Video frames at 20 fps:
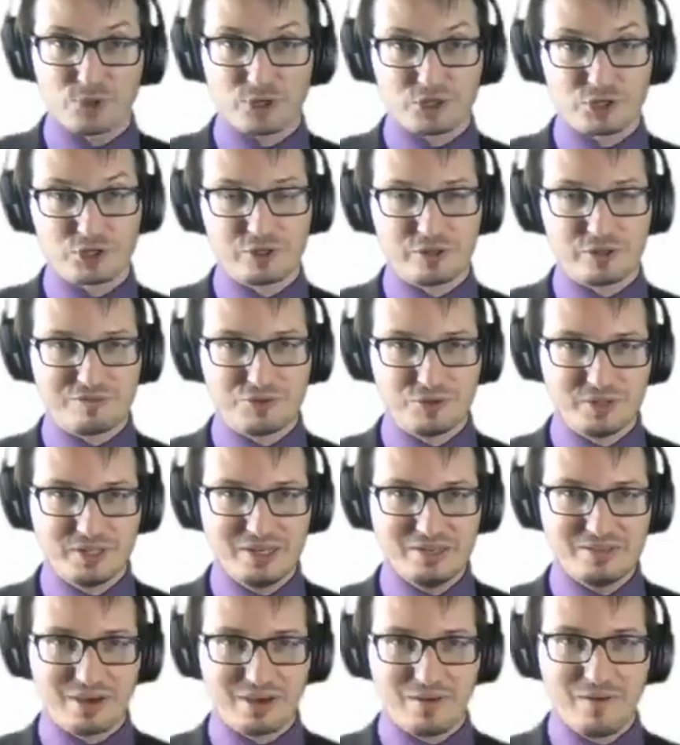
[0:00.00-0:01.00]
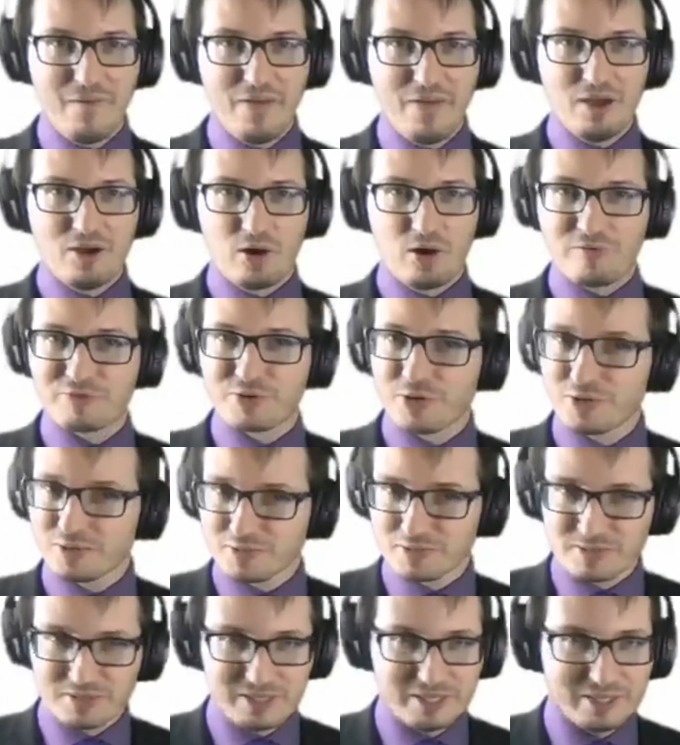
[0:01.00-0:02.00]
portion of the data. Of course,